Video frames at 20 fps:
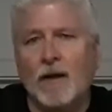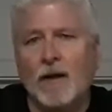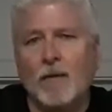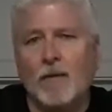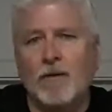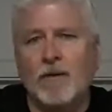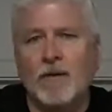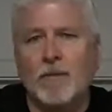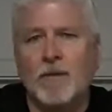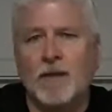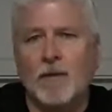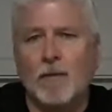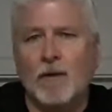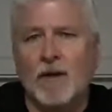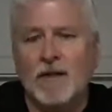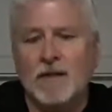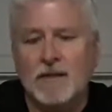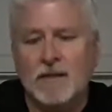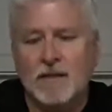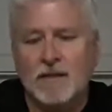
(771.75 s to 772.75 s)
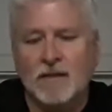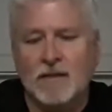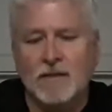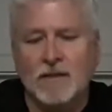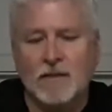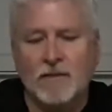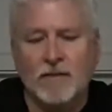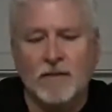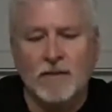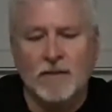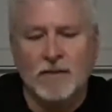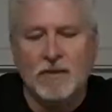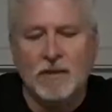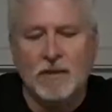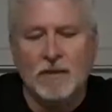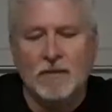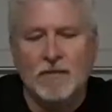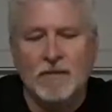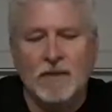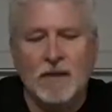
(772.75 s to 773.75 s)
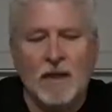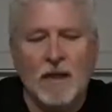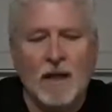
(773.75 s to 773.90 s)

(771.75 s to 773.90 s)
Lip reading: I want you to make wise decisions for yourselves.